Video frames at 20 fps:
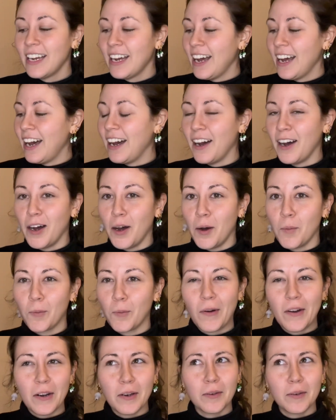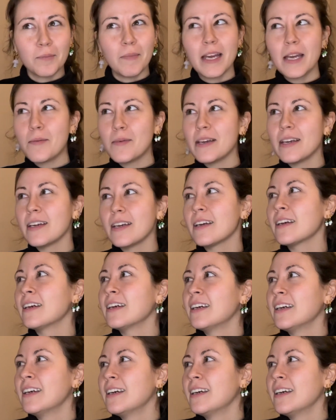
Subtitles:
wearing maybe